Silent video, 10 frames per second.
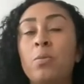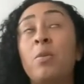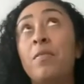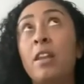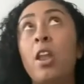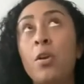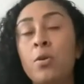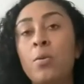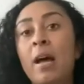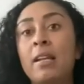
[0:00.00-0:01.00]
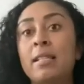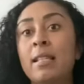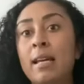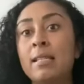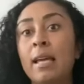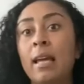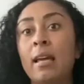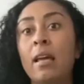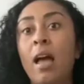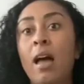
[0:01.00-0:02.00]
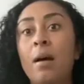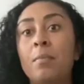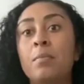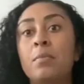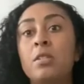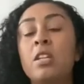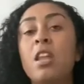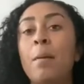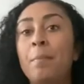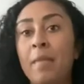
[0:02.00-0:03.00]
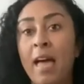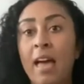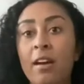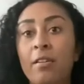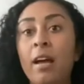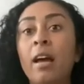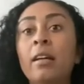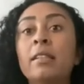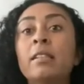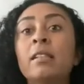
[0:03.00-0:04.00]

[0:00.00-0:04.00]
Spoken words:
with a local anaesthetic to numb that area.